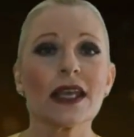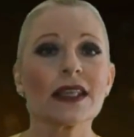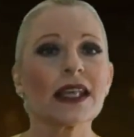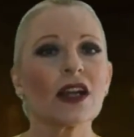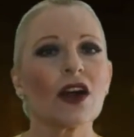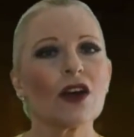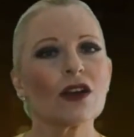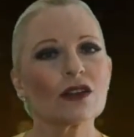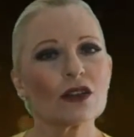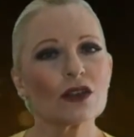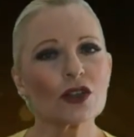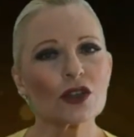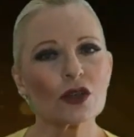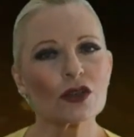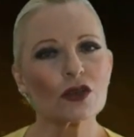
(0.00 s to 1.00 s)
that also
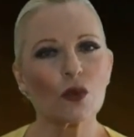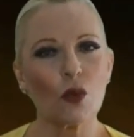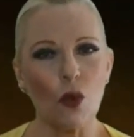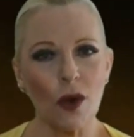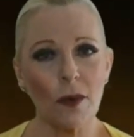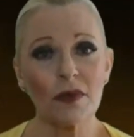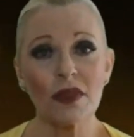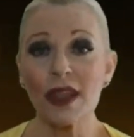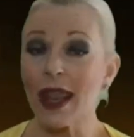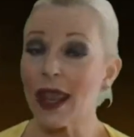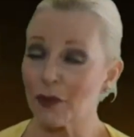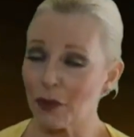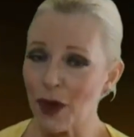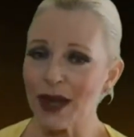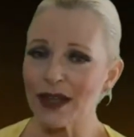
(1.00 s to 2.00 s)
shows warmth
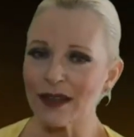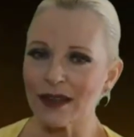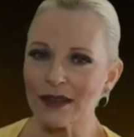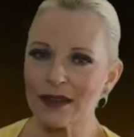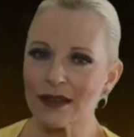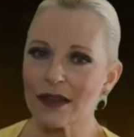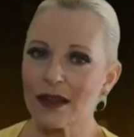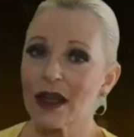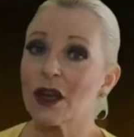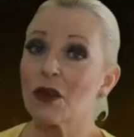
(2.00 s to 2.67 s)
and brightness,